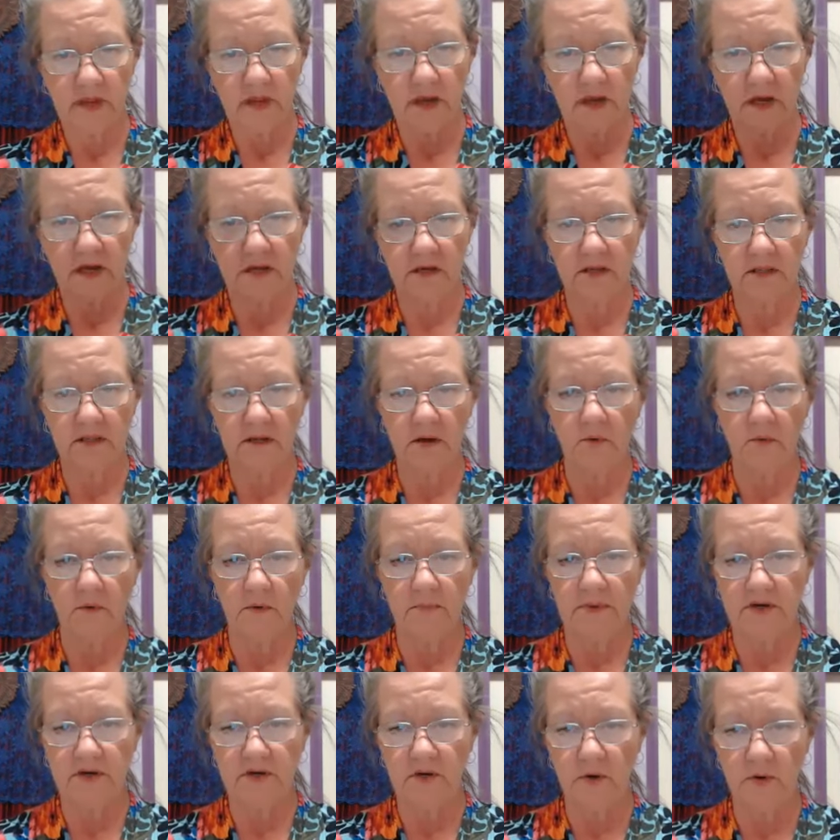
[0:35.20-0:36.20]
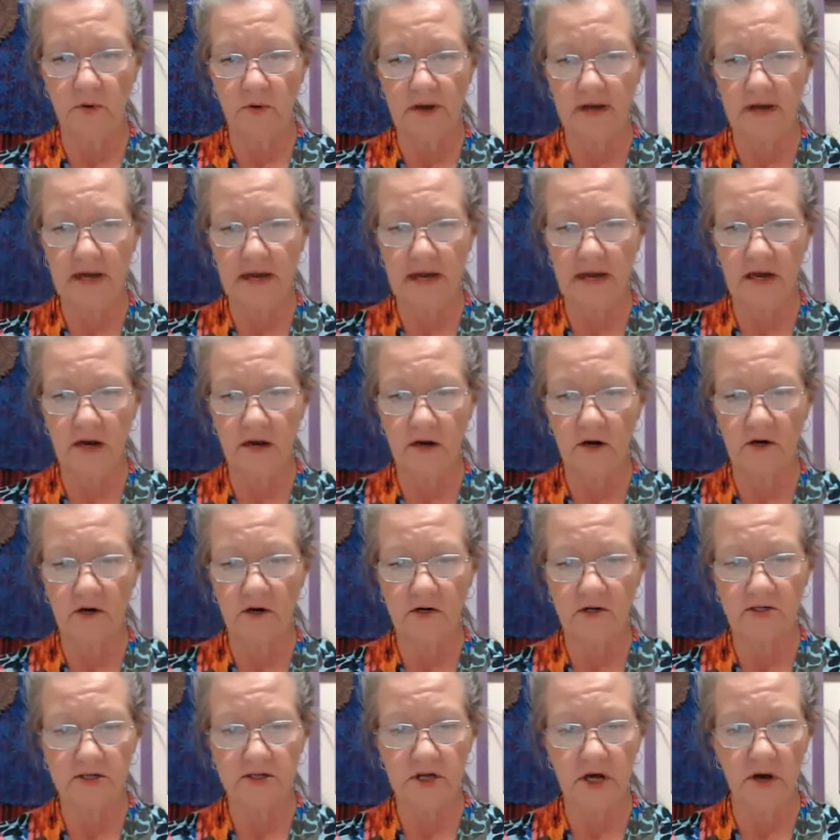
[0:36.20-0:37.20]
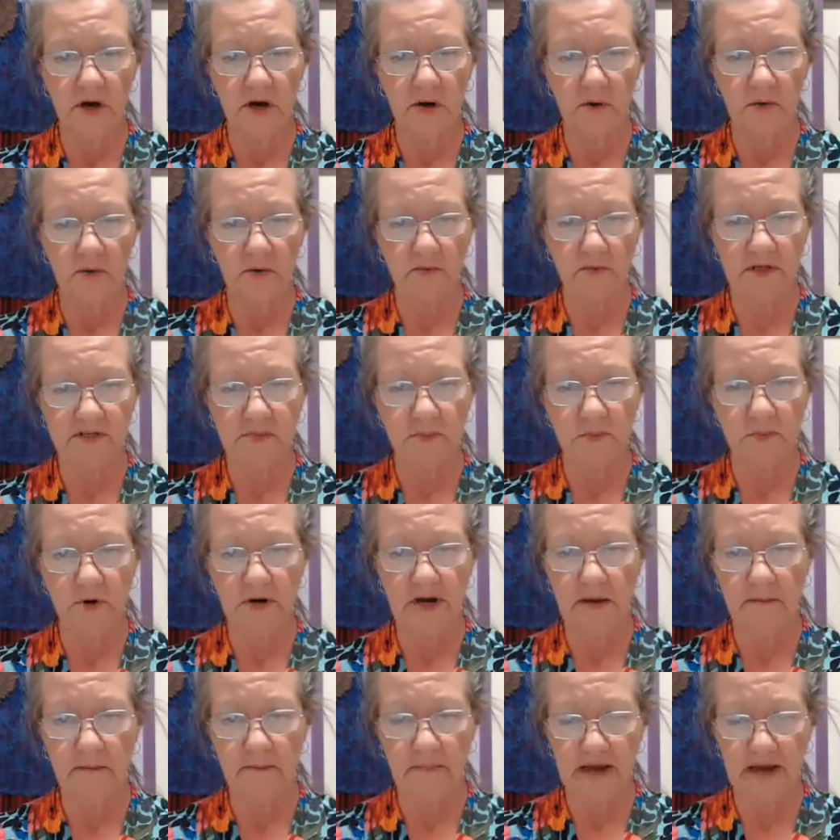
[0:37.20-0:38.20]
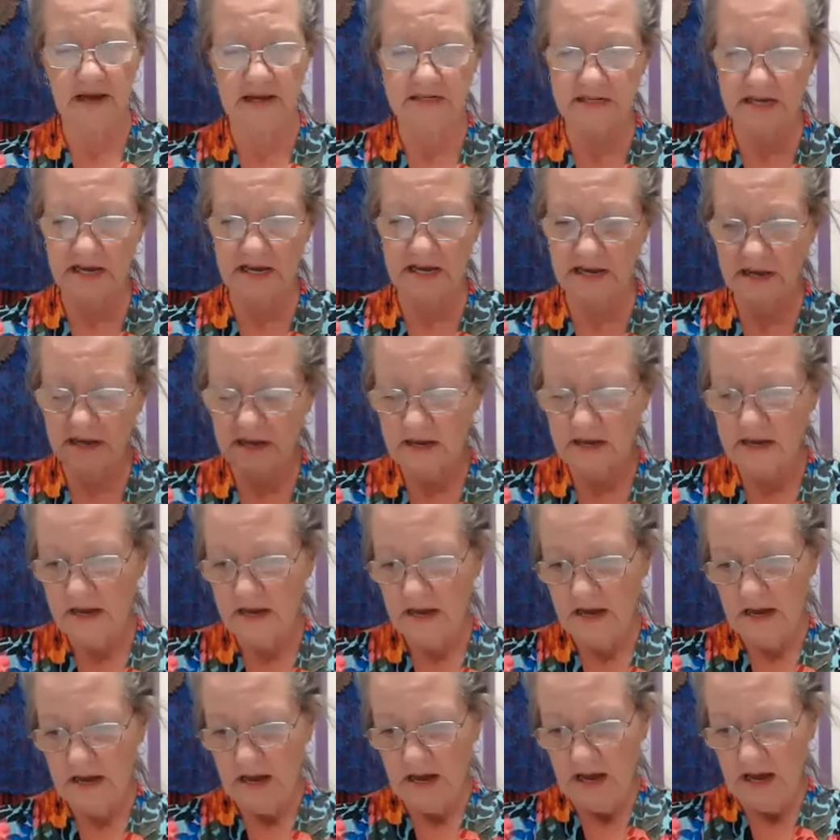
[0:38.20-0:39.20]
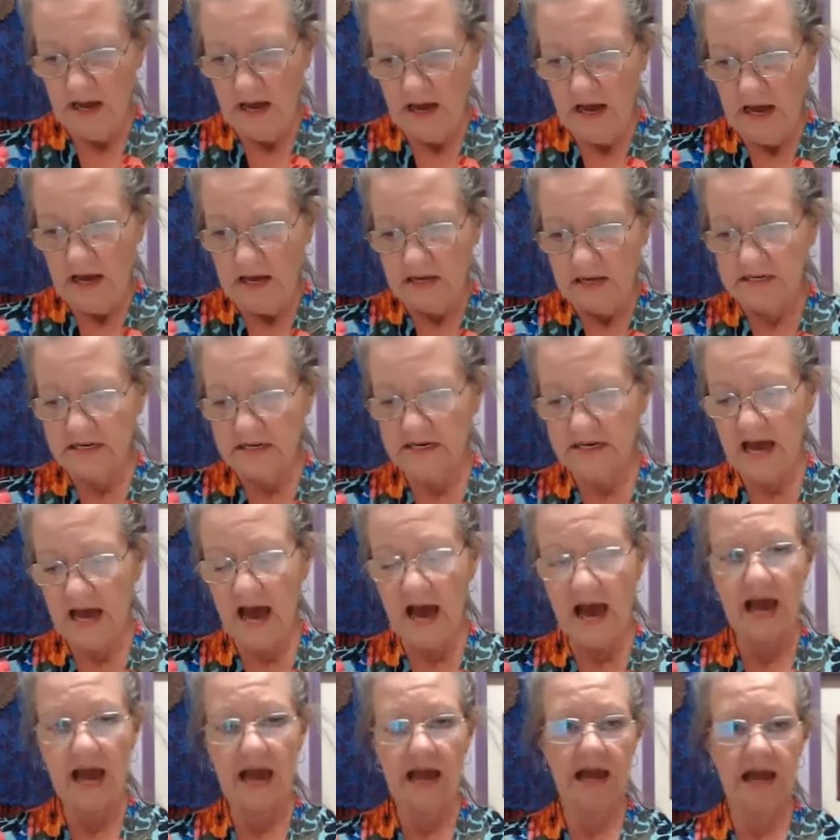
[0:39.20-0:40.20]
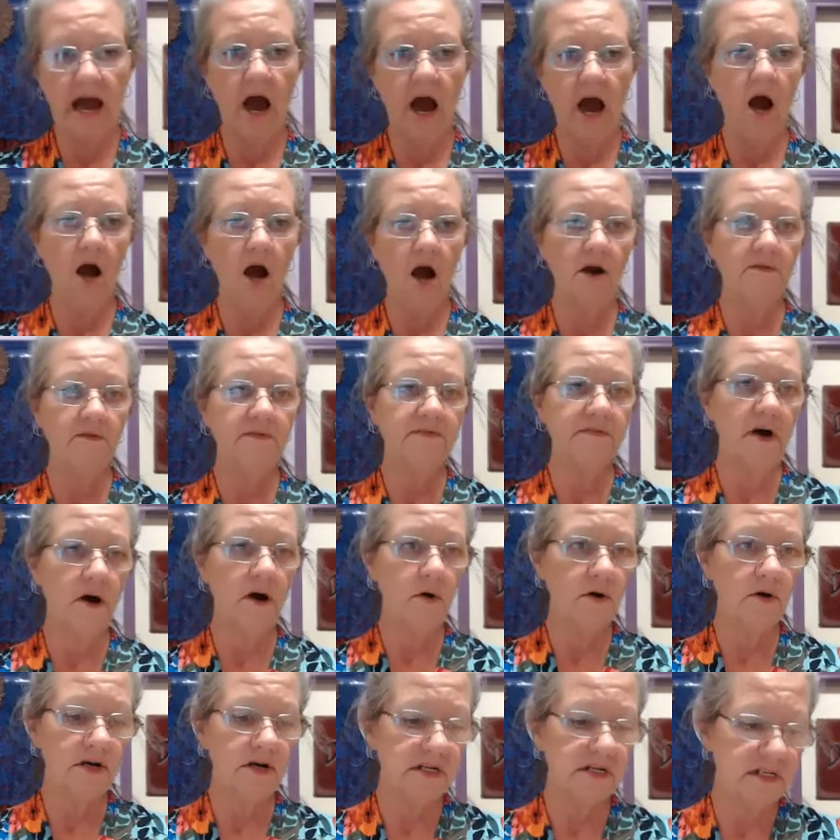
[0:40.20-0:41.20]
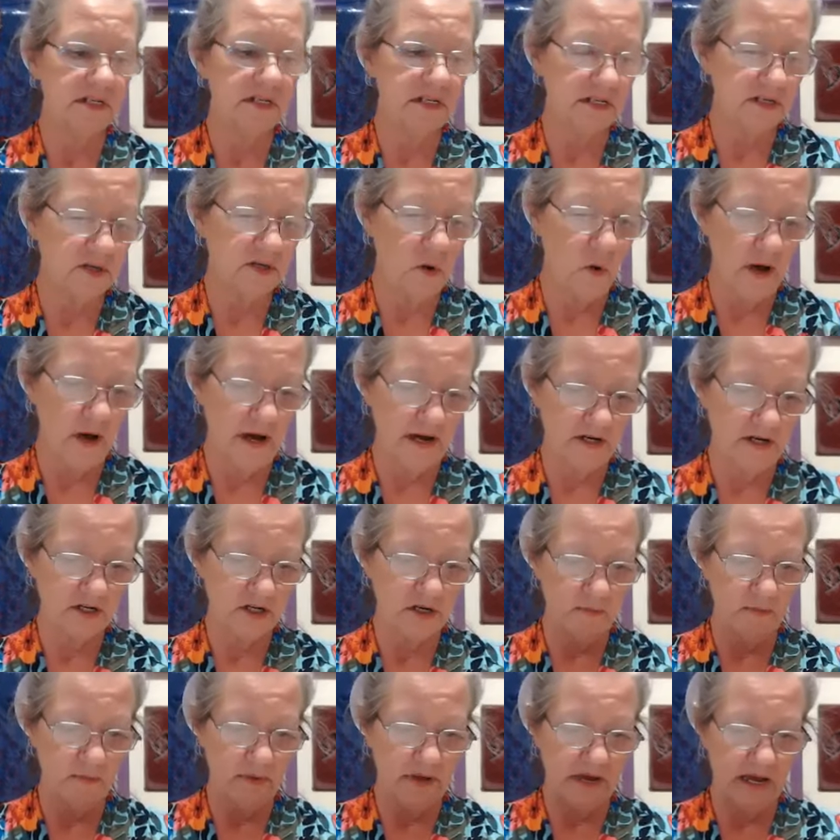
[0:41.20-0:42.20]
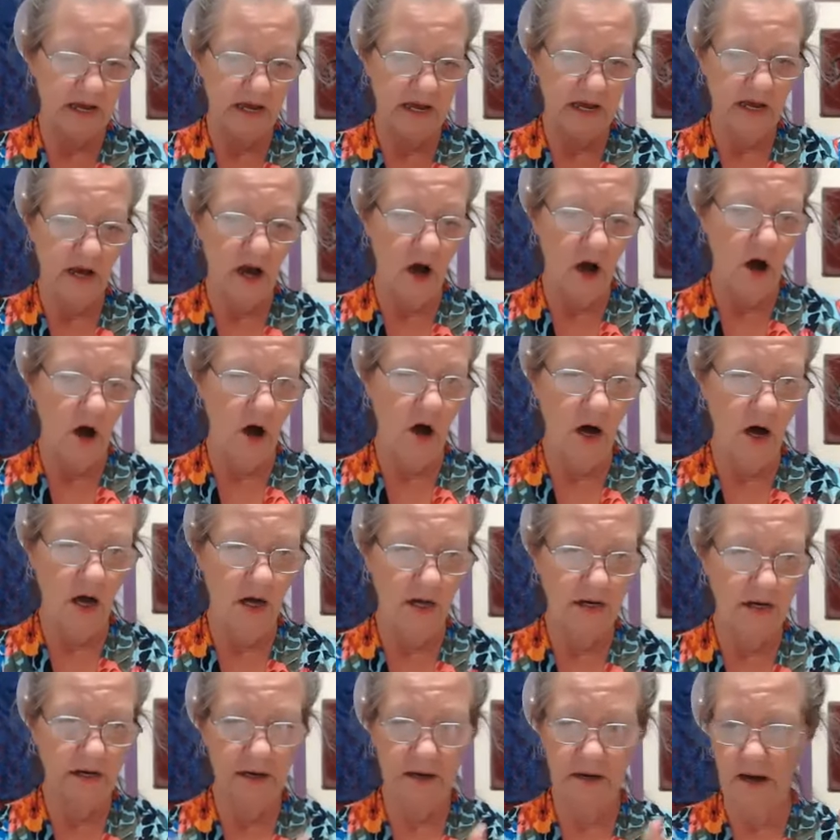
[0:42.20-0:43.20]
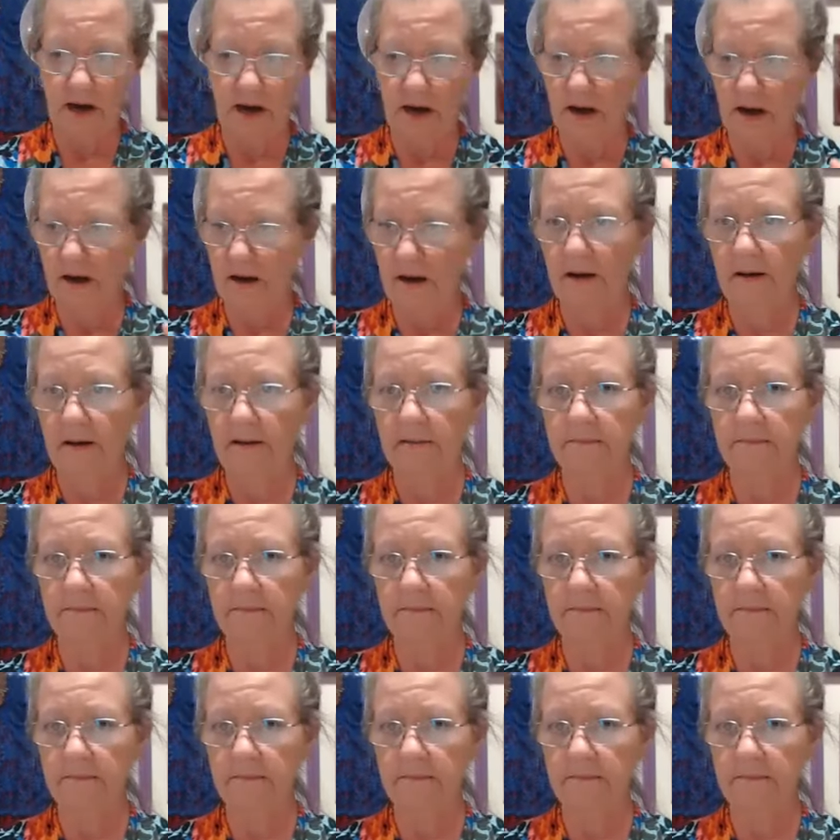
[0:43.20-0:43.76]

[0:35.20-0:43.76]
we'll be doing here. So it's pretty amazing. Today, our focus is going to be on, our